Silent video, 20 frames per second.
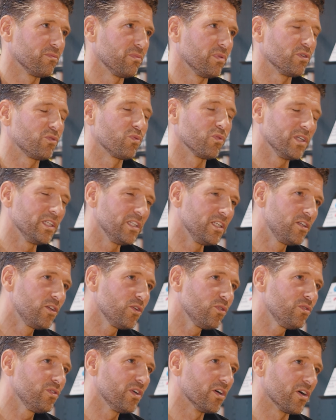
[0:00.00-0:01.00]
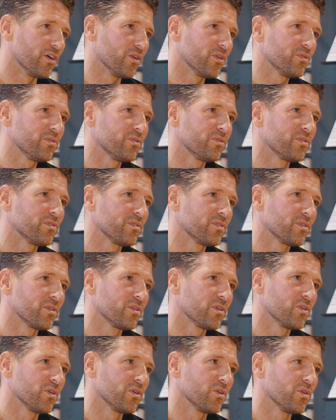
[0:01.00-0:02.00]
but we do know
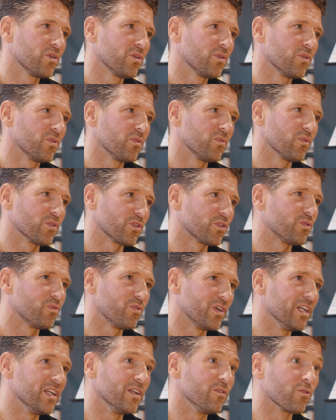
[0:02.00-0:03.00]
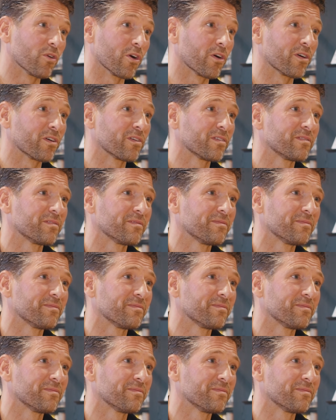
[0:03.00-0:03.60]
what is really wrong.